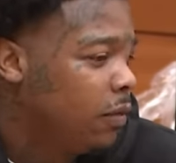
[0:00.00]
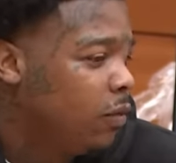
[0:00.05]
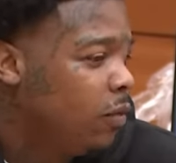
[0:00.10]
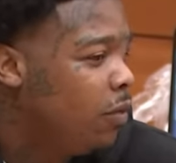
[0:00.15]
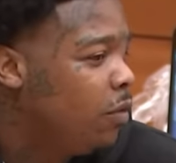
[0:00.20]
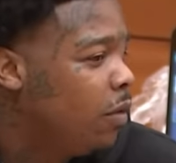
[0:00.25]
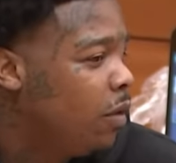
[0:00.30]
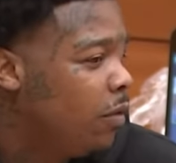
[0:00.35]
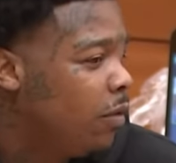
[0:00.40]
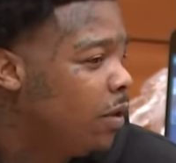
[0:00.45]
We
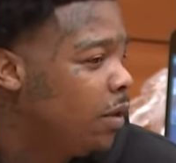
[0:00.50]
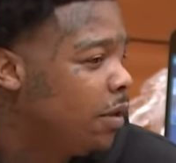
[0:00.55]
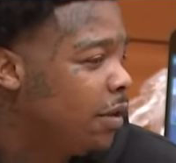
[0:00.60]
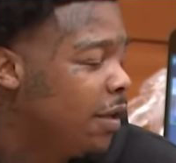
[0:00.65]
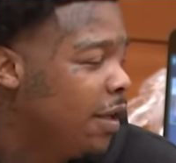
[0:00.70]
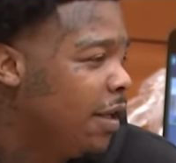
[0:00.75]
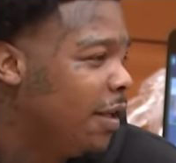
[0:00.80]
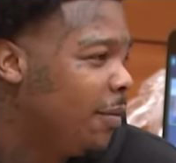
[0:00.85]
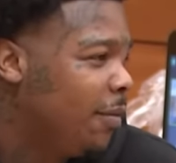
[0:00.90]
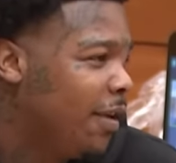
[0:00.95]
weren't really
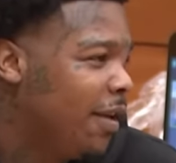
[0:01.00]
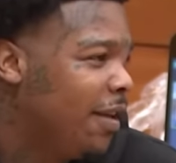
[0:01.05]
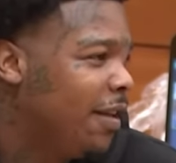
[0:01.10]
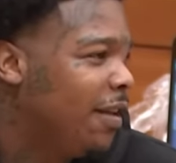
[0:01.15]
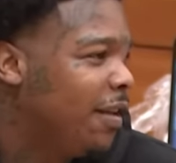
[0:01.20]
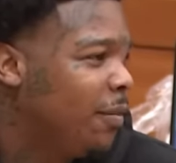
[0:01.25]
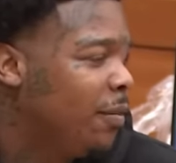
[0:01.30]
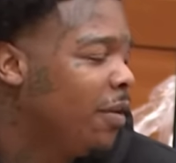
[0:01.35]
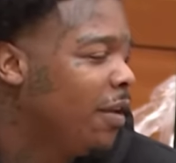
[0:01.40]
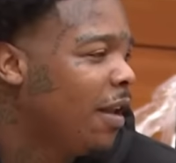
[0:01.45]
saying it back
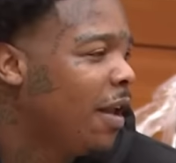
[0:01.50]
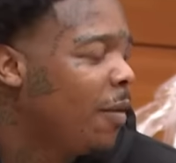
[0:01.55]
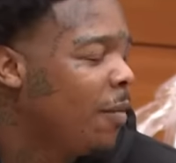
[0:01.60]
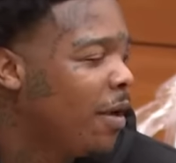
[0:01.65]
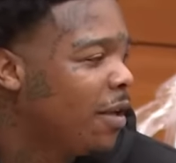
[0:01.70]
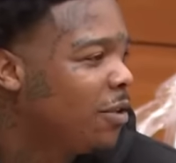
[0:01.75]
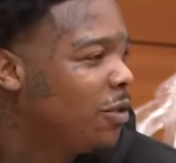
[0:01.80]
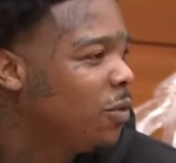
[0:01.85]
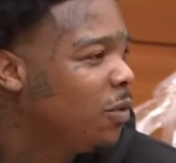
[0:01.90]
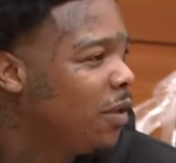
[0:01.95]
then, but like
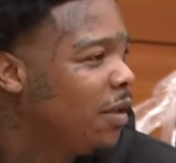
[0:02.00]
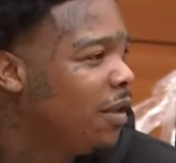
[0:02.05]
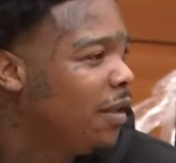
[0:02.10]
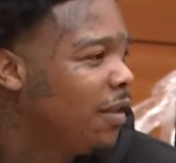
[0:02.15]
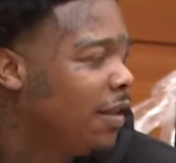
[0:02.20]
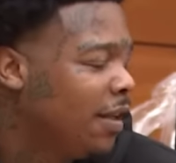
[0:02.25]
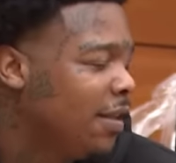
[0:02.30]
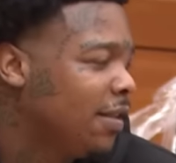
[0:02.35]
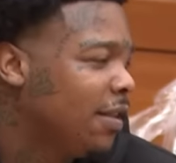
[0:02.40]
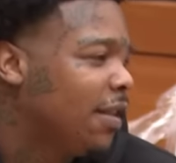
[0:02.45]
my
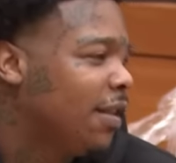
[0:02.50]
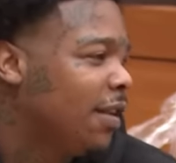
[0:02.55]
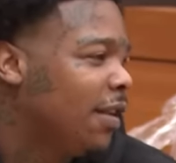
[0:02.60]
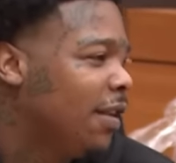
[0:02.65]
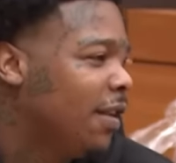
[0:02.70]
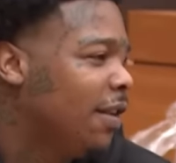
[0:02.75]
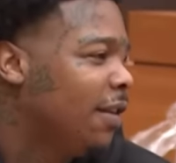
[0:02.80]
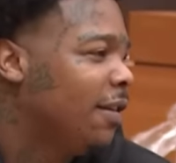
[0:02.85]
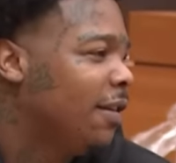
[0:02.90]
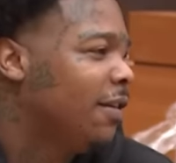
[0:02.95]
twin, they saying
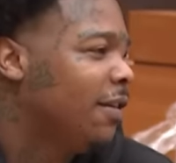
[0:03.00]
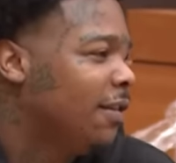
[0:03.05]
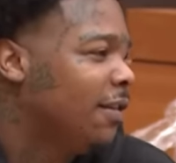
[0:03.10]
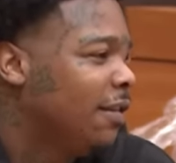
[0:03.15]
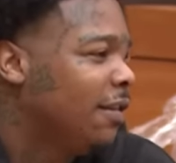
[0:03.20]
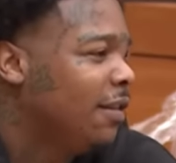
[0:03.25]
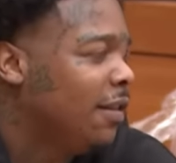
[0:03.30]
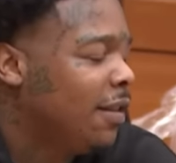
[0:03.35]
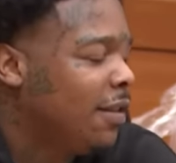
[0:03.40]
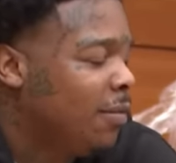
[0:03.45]
that now.
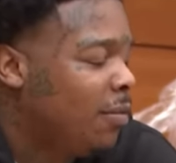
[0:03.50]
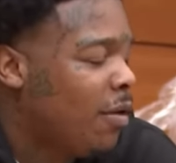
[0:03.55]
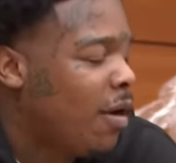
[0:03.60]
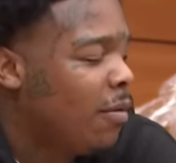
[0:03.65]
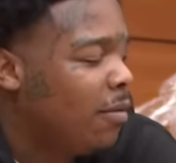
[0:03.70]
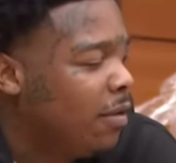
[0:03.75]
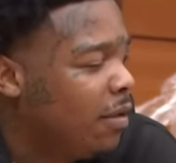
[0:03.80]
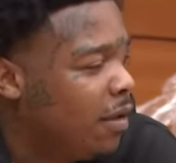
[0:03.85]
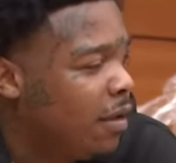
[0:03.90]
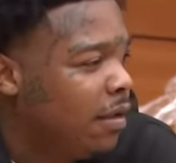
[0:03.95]
That's
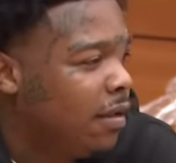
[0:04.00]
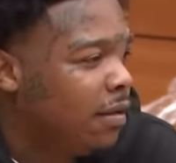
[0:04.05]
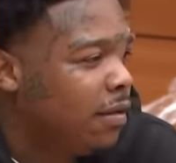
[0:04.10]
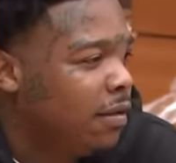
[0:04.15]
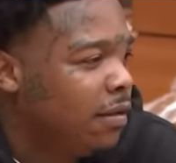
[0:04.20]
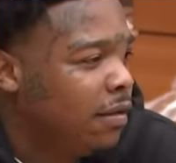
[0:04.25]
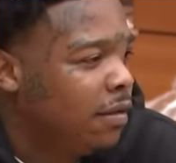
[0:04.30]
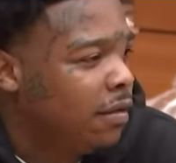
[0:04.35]
popular now.